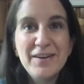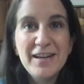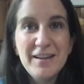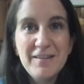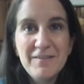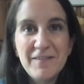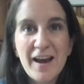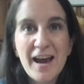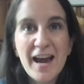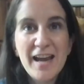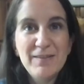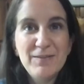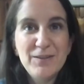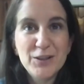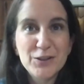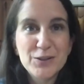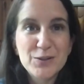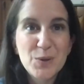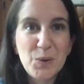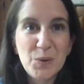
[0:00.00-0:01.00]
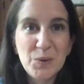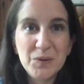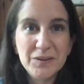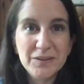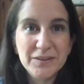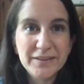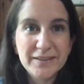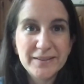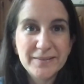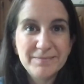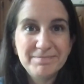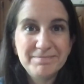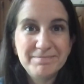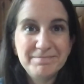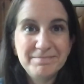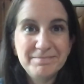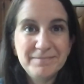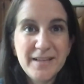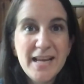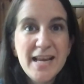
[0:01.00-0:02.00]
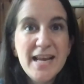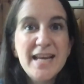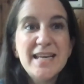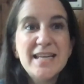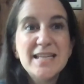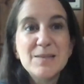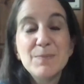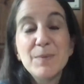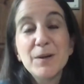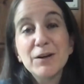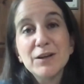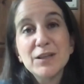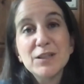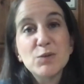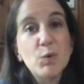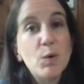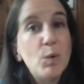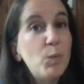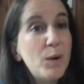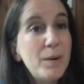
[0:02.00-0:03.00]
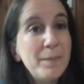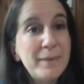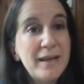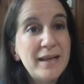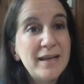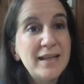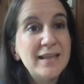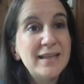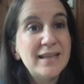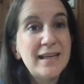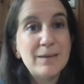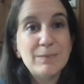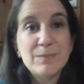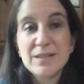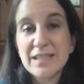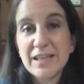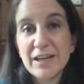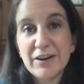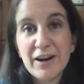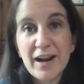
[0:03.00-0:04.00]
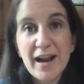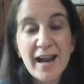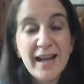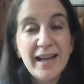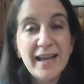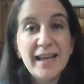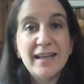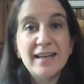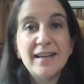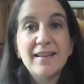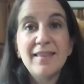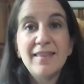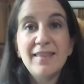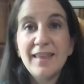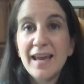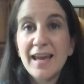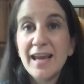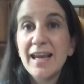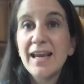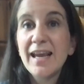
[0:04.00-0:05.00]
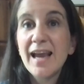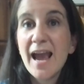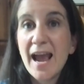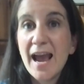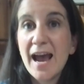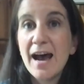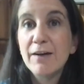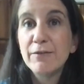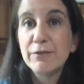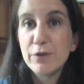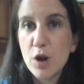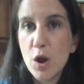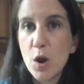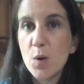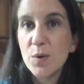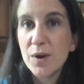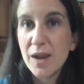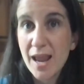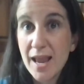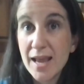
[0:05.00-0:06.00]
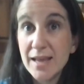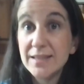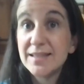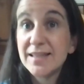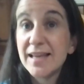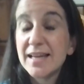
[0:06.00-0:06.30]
He is married to a woman named Sarai, and they have no kids. That's an important part of this story.